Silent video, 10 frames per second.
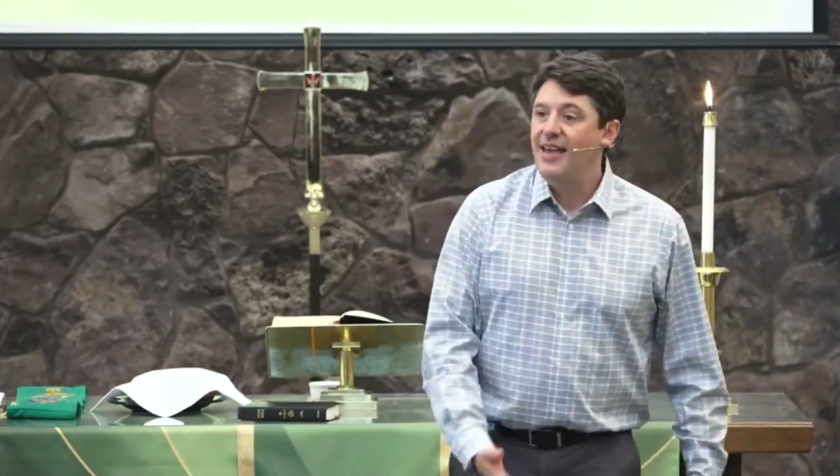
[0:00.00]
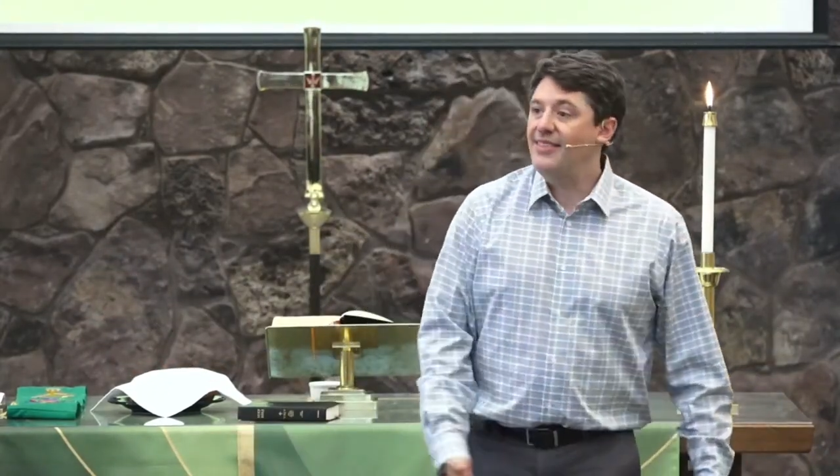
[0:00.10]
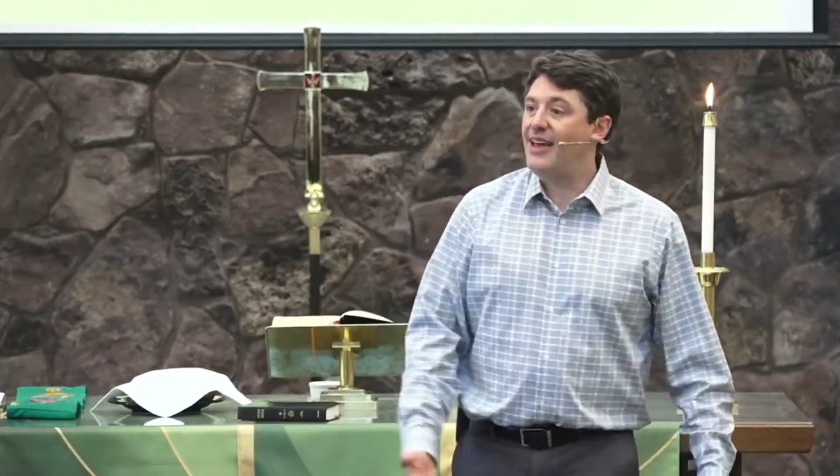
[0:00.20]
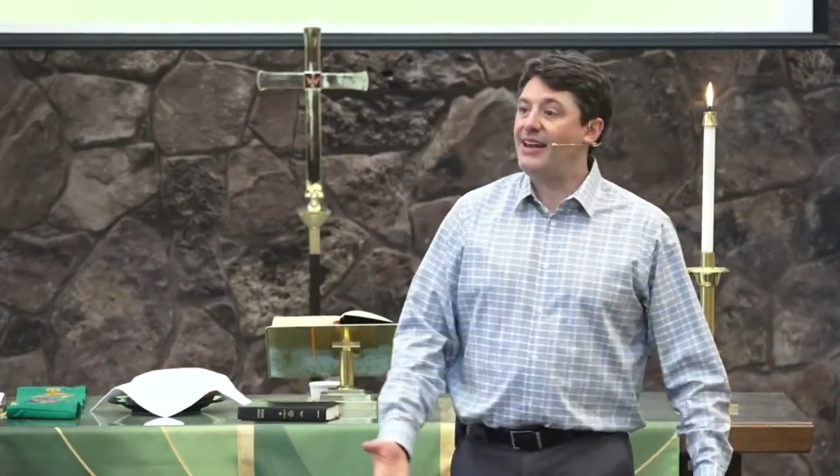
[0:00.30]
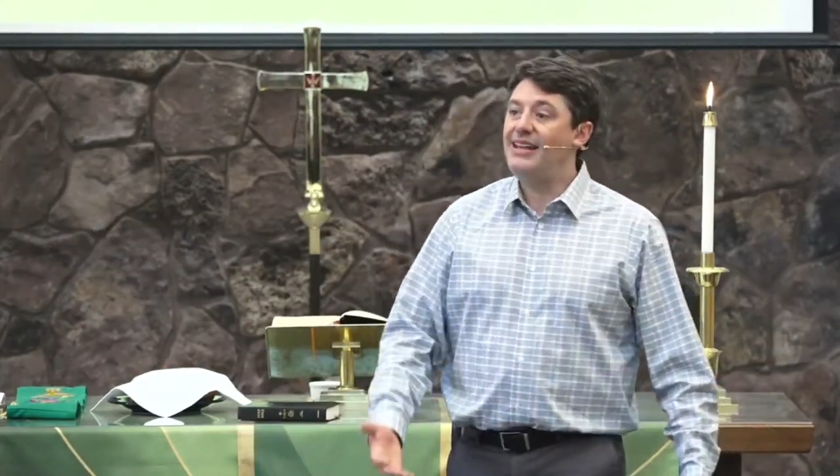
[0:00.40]

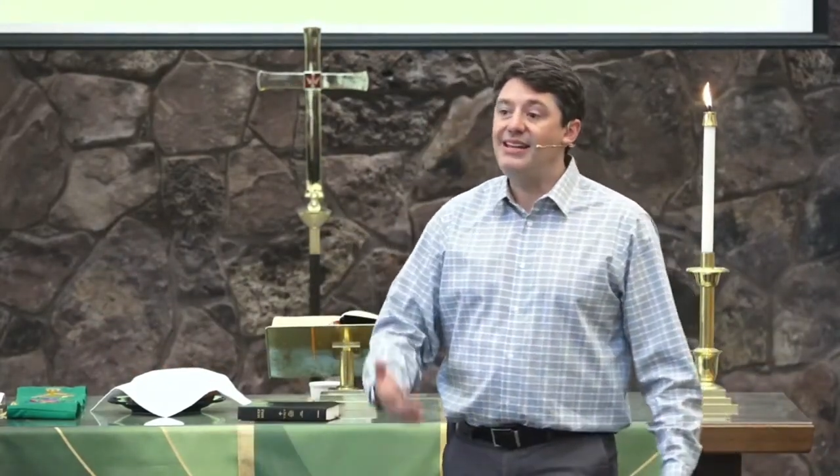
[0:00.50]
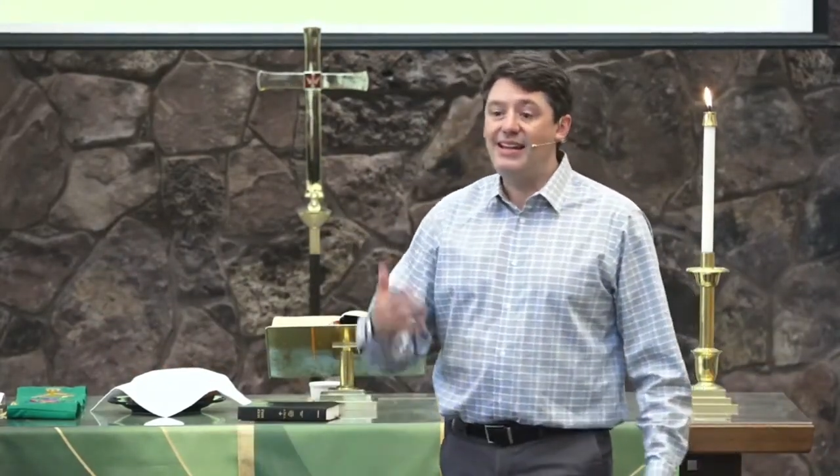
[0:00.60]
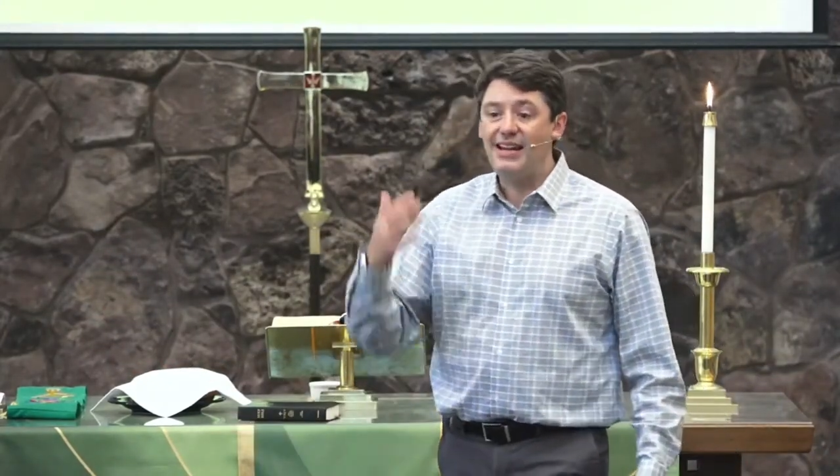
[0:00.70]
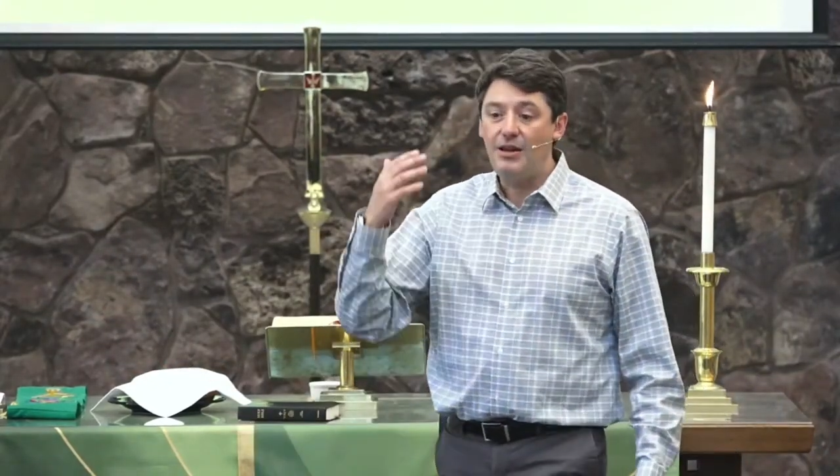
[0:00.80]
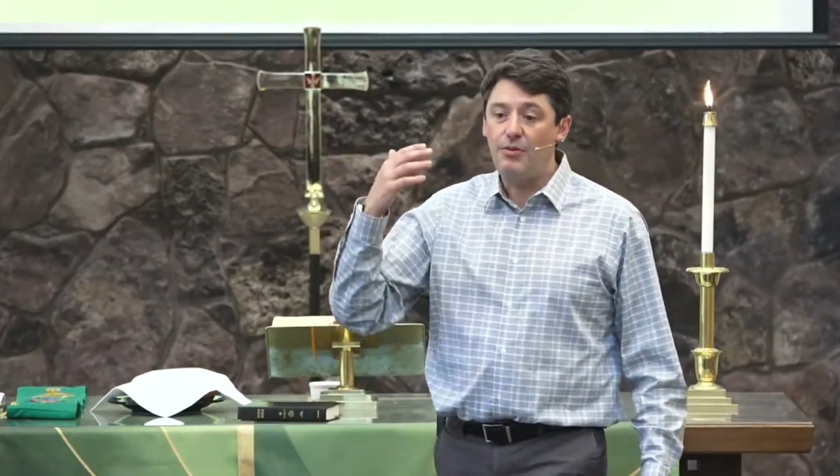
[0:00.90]
that
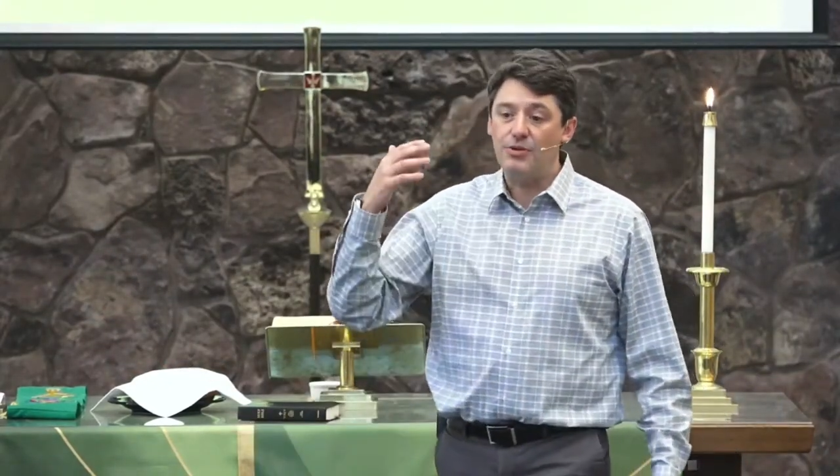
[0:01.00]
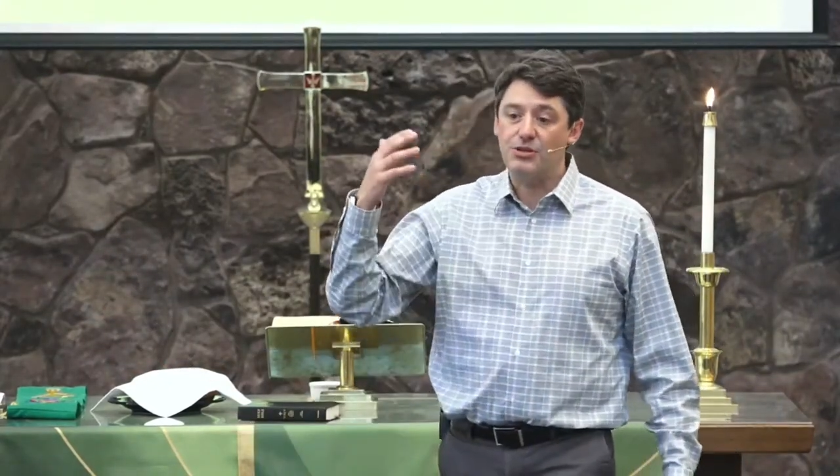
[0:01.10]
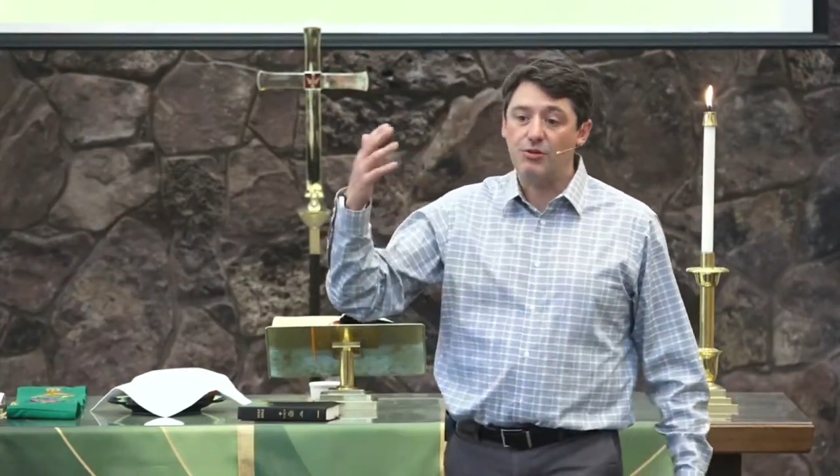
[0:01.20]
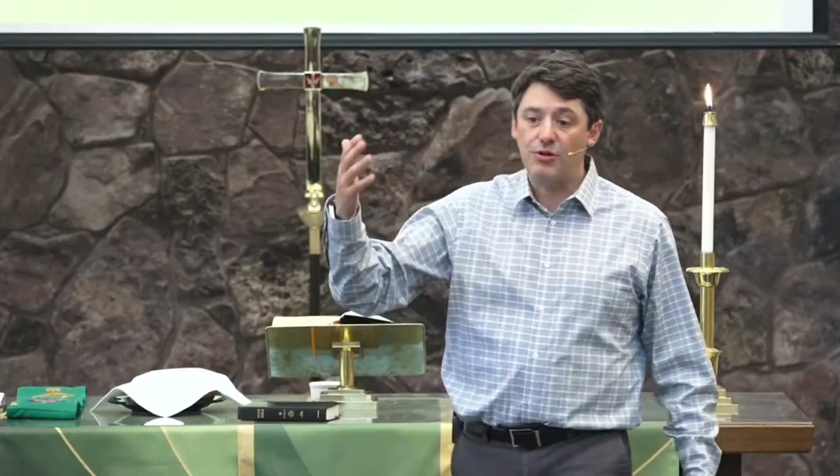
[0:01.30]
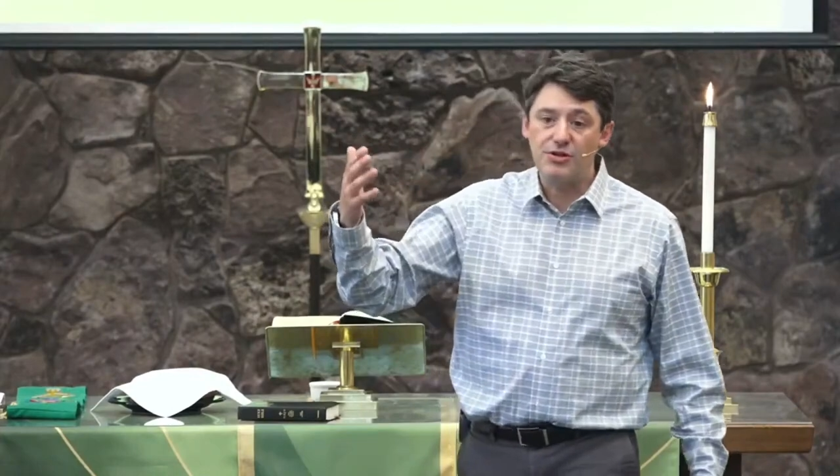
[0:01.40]
he was
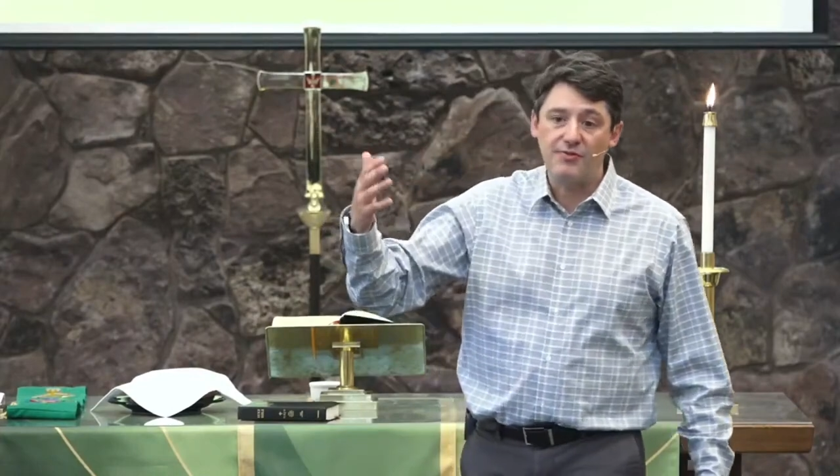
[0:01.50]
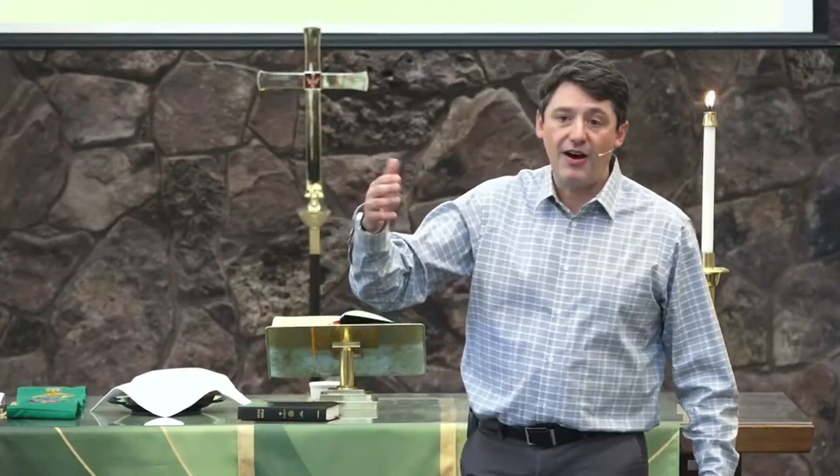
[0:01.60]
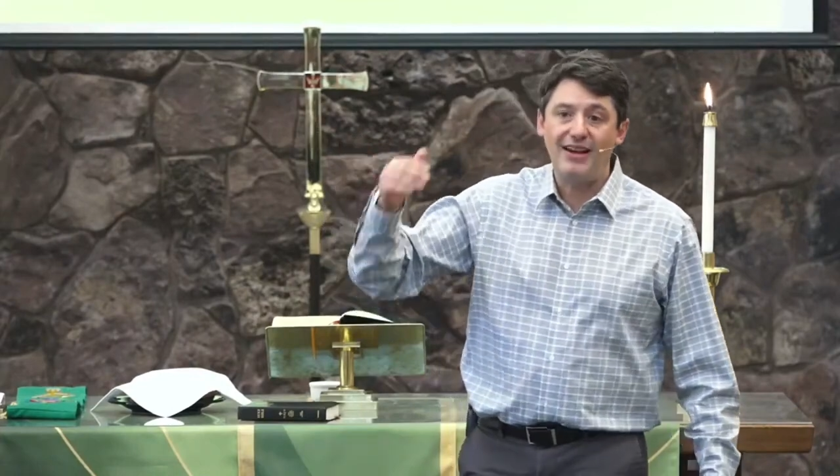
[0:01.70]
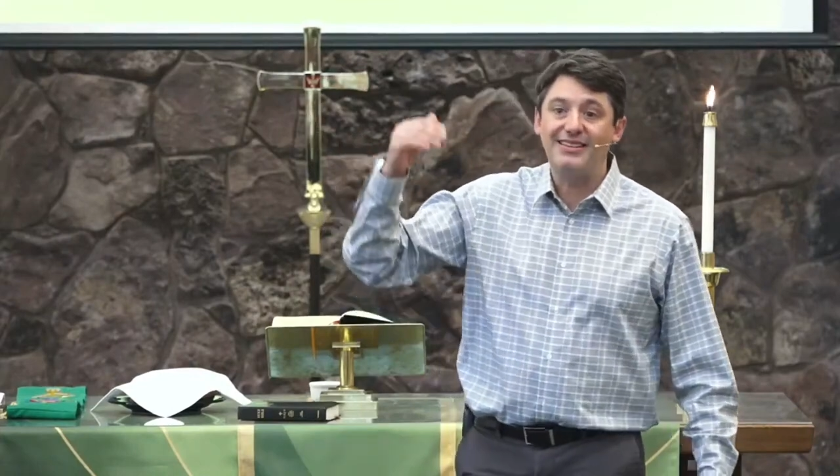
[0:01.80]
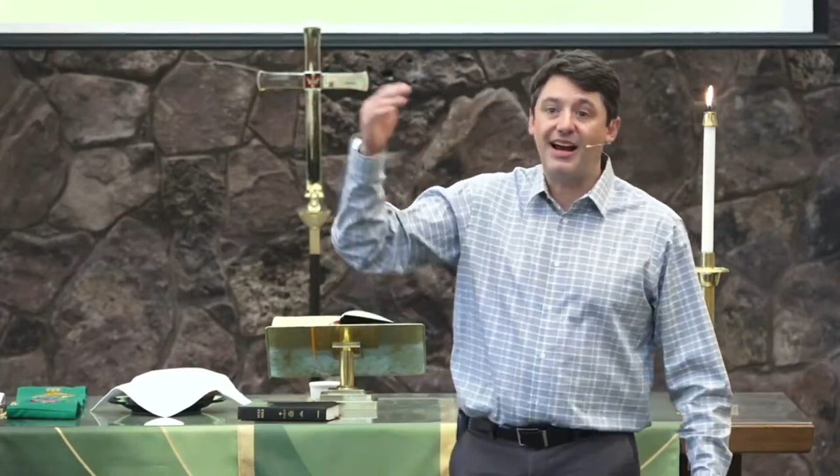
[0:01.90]
crucified,